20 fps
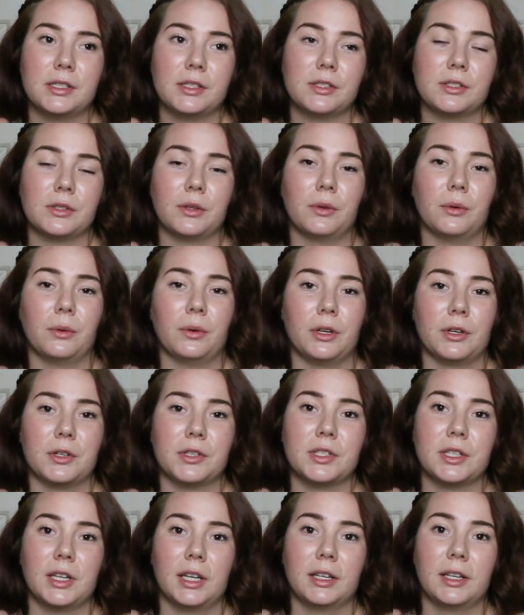so your
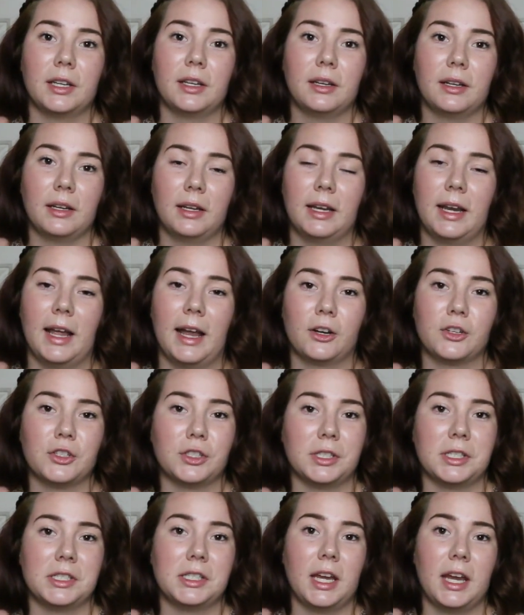skin can
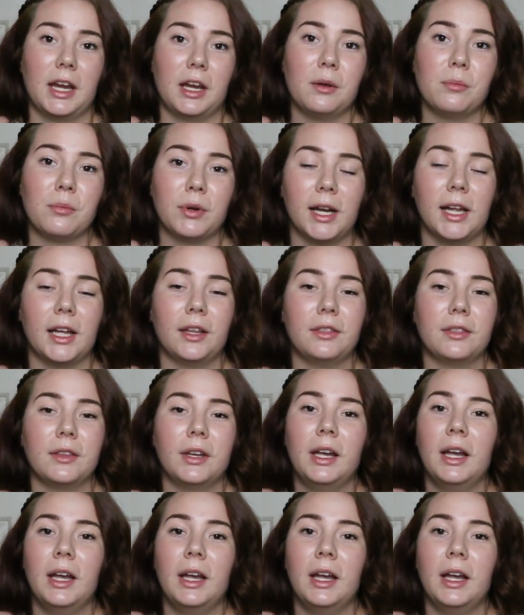actually take a breath